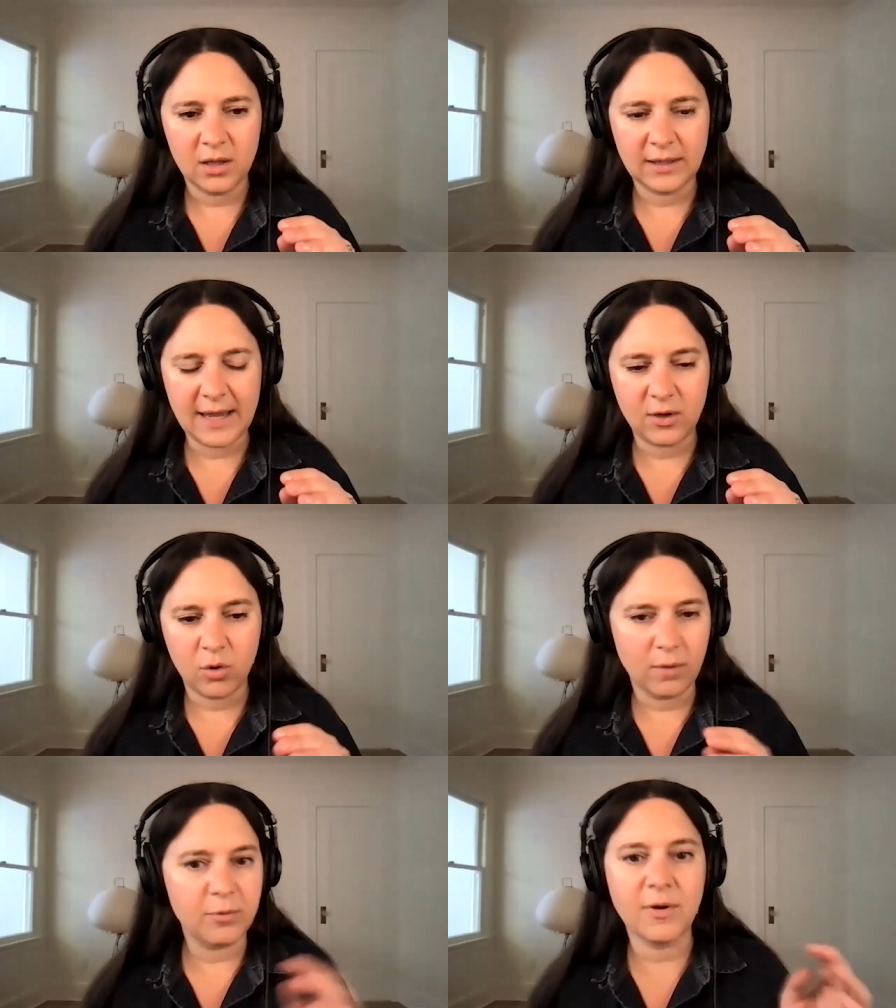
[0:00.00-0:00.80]
like
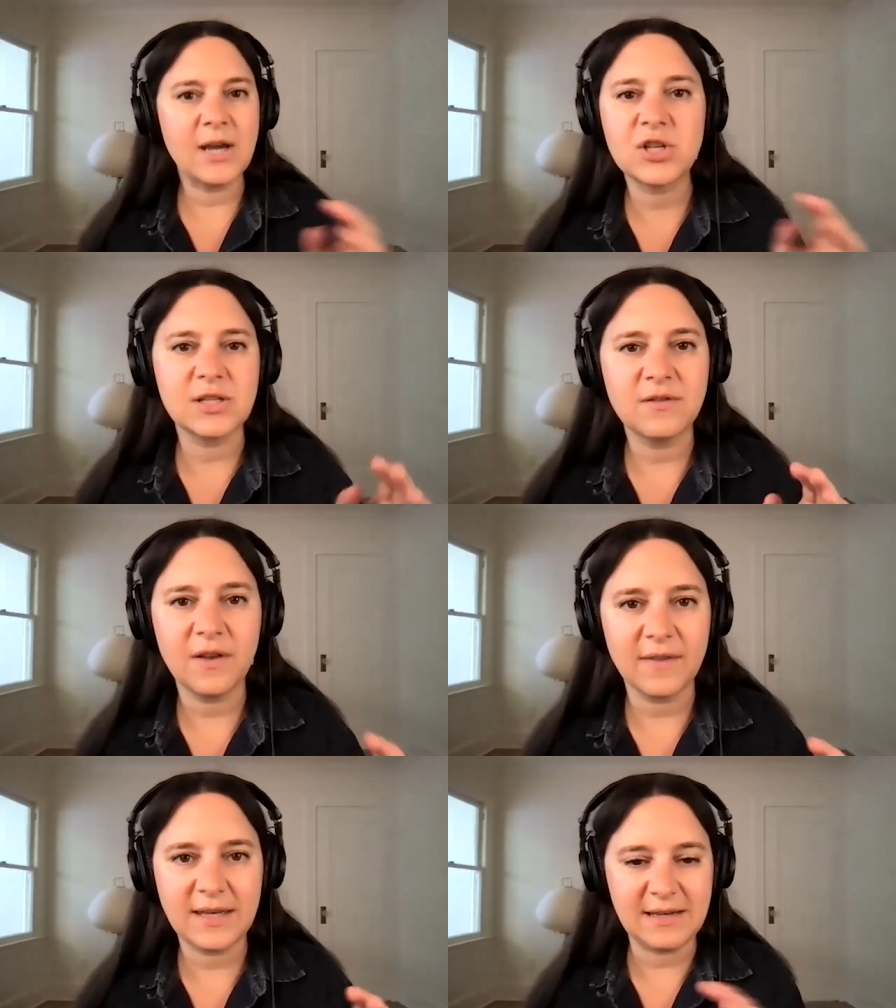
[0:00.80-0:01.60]
corporations
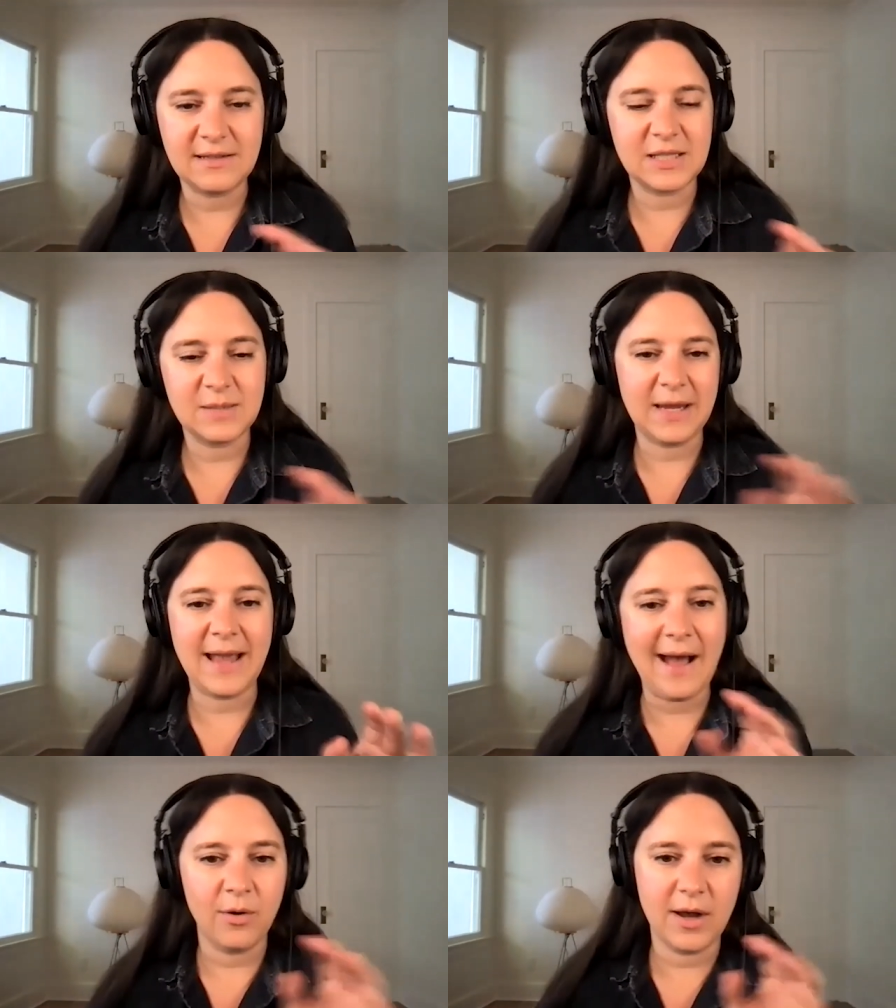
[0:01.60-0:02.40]
feel the need to
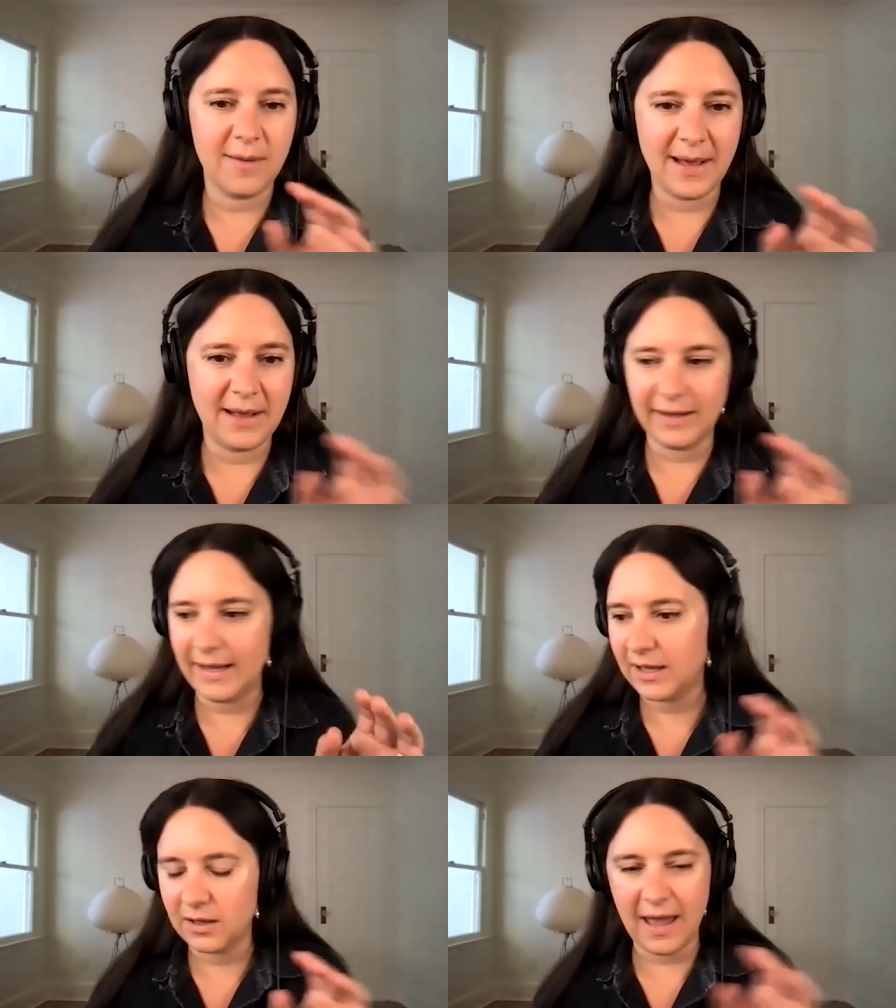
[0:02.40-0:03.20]
speak out about
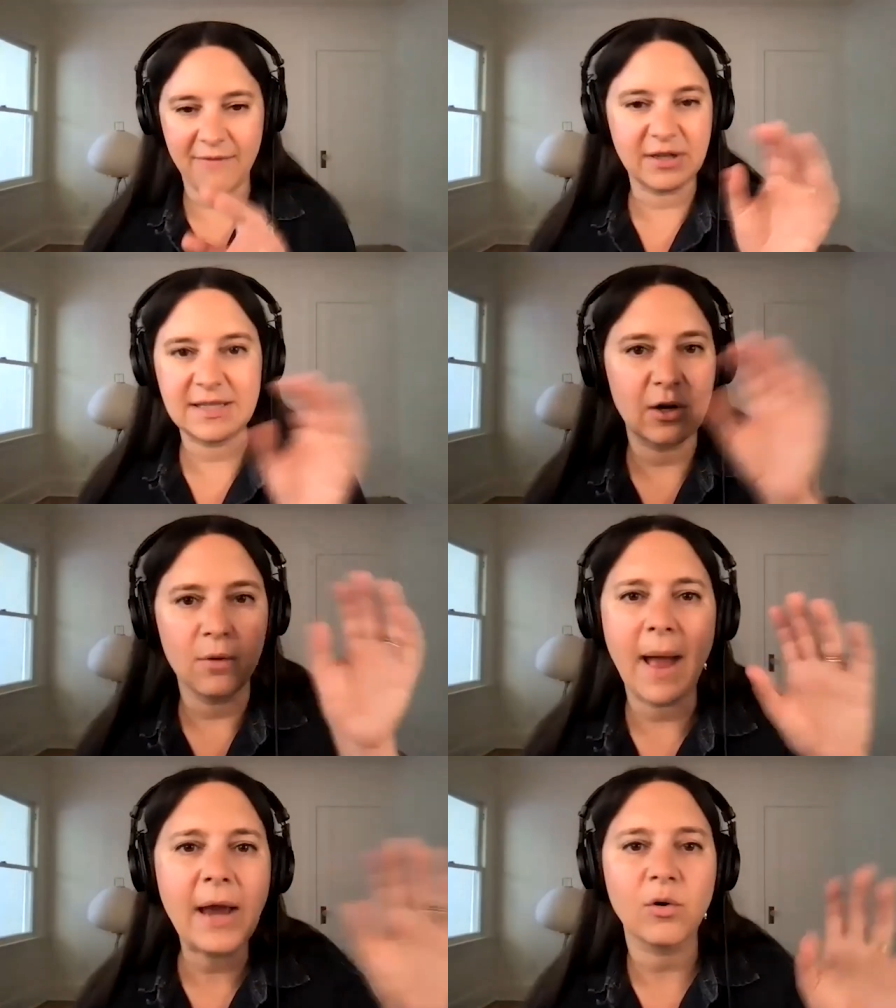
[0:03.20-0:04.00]
like every
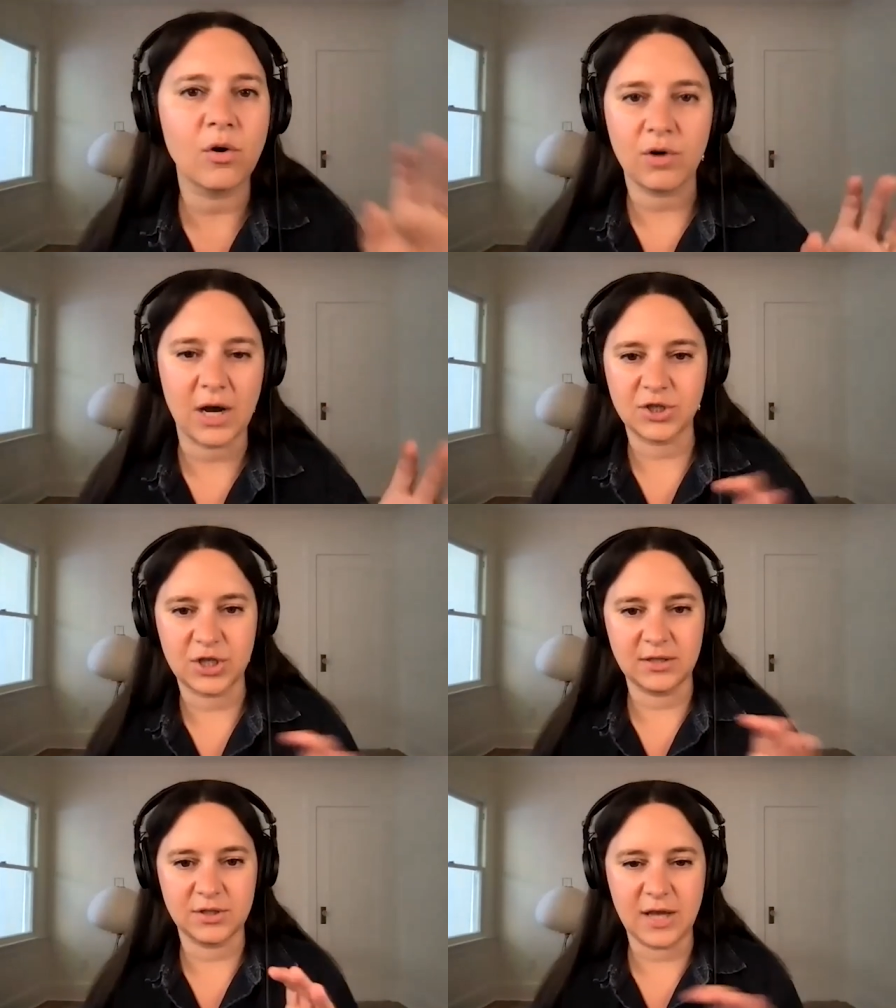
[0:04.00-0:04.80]
single
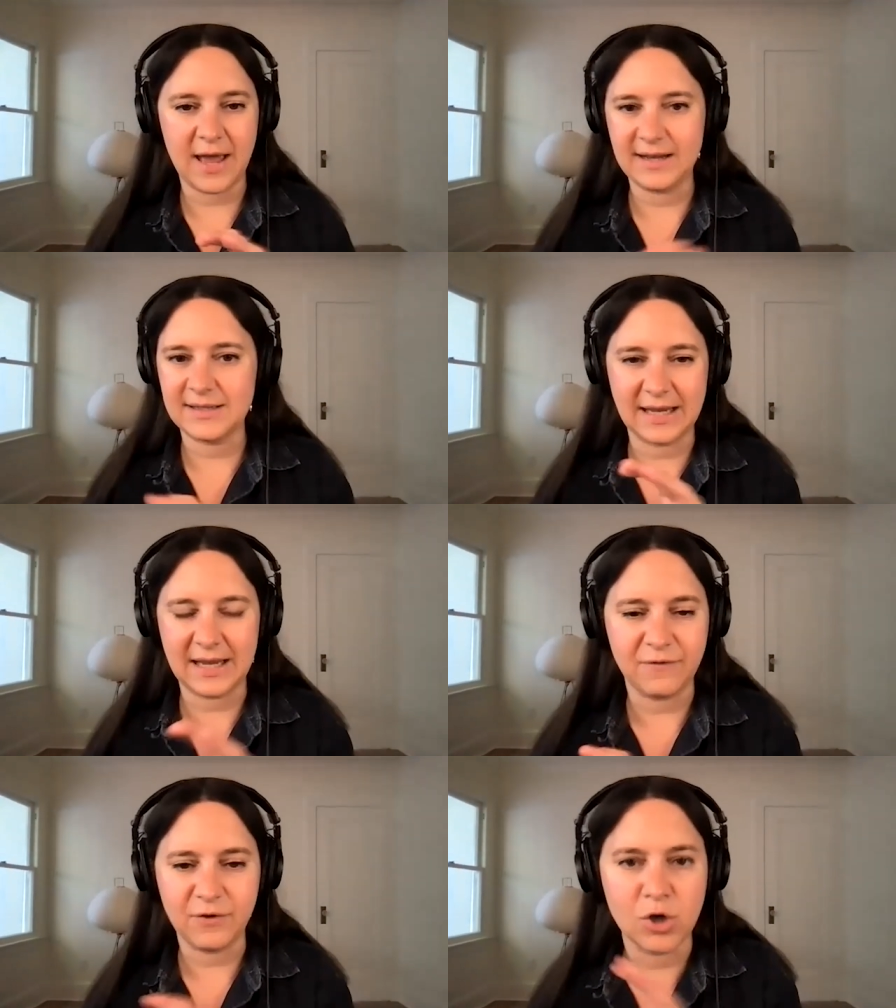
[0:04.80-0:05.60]
microaggression. Mm-hmm. And it's
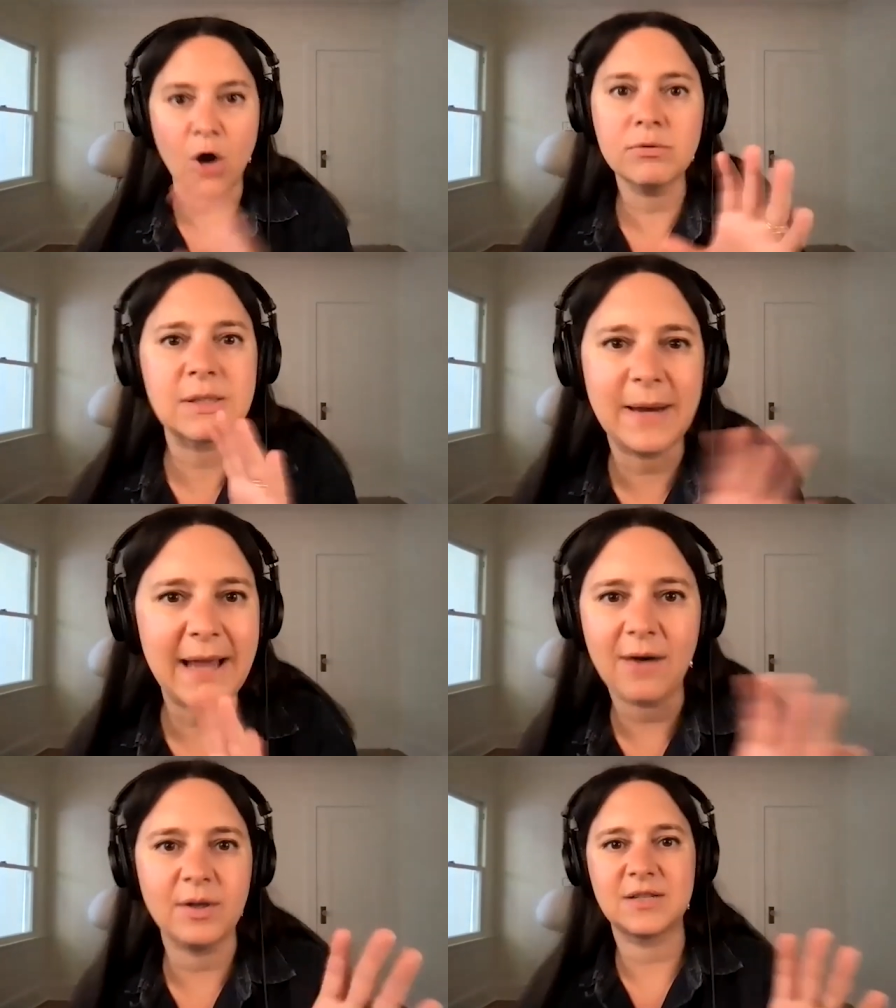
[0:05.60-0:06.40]
like if you don't
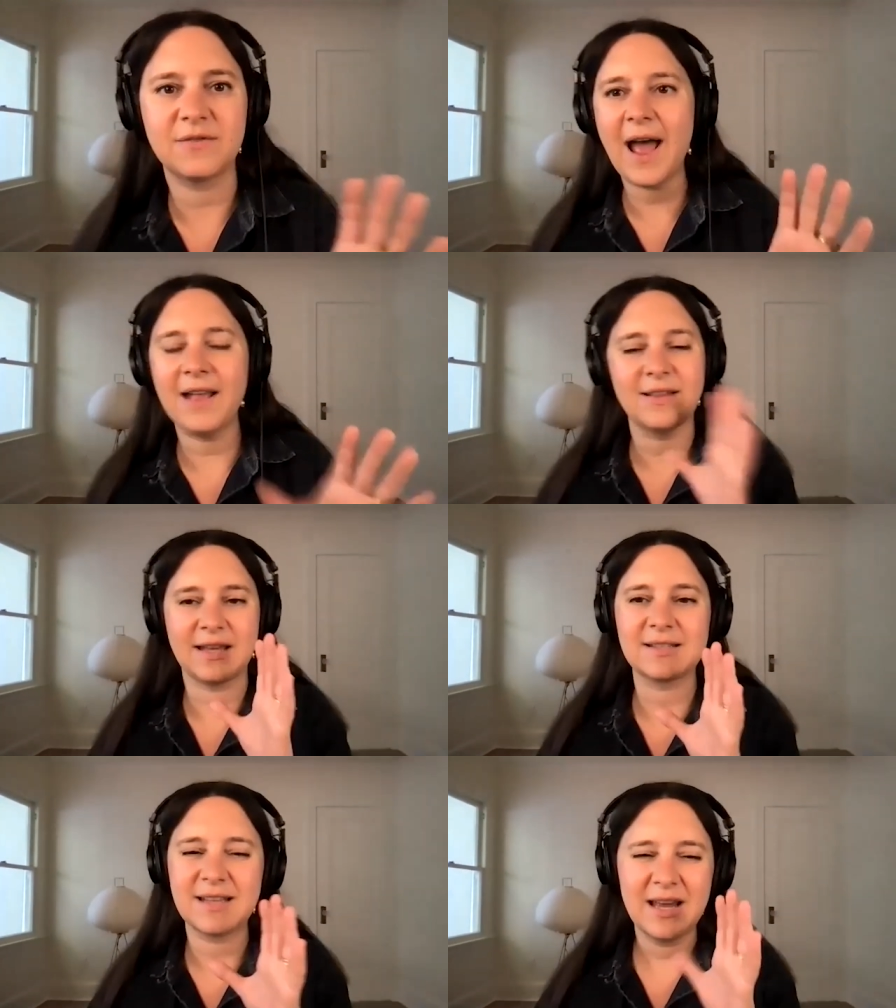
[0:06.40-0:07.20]
speak out, it's
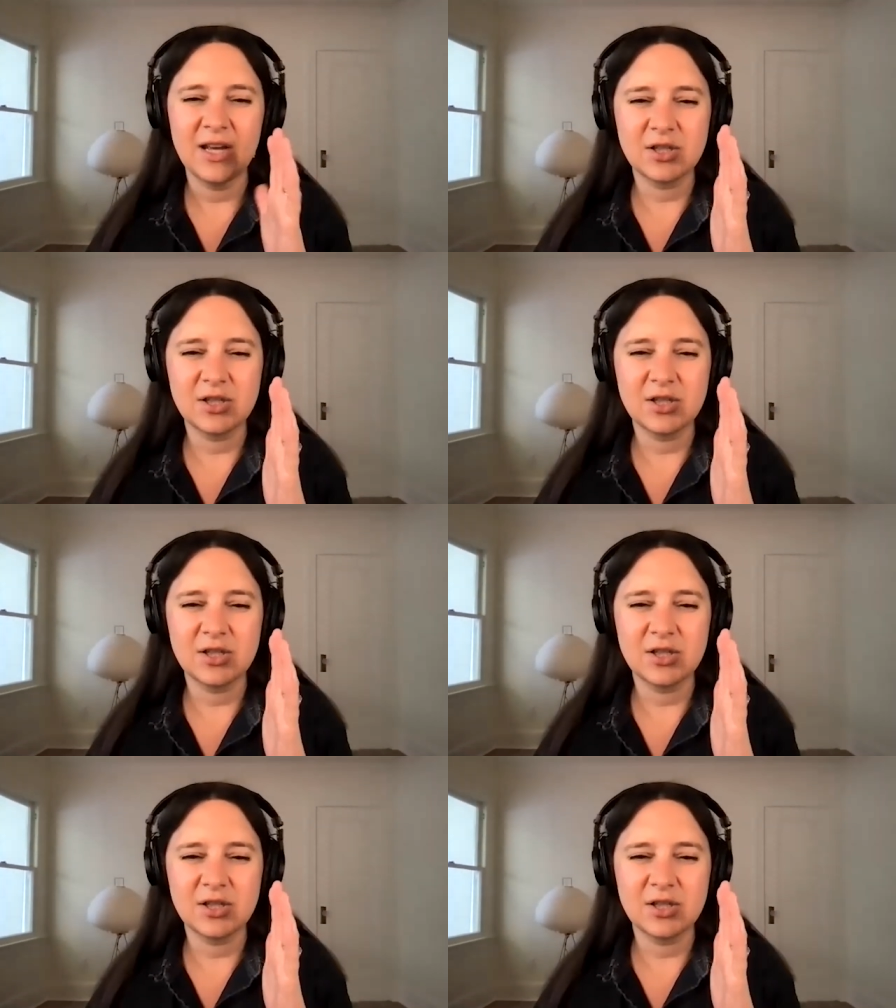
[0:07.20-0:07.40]
violence.